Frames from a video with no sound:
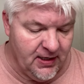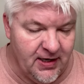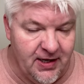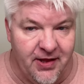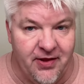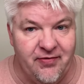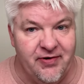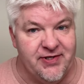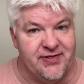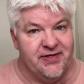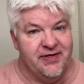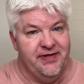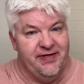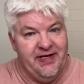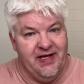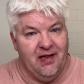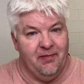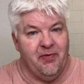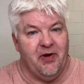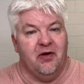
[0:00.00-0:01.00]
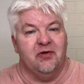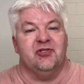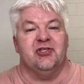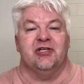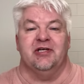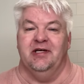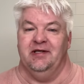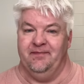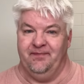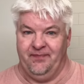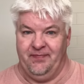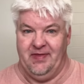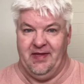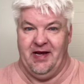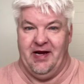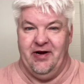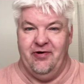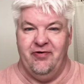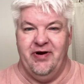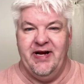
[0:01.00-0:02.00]
Rest on the elbows.
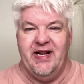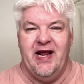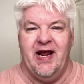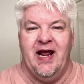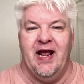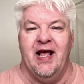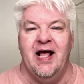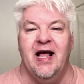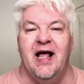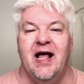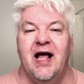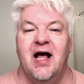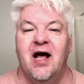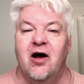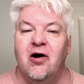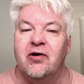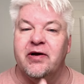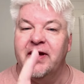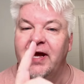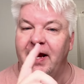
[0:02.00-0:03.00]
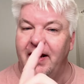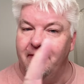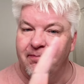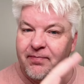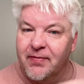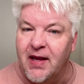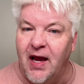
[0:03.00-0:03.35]
You ready? Okay.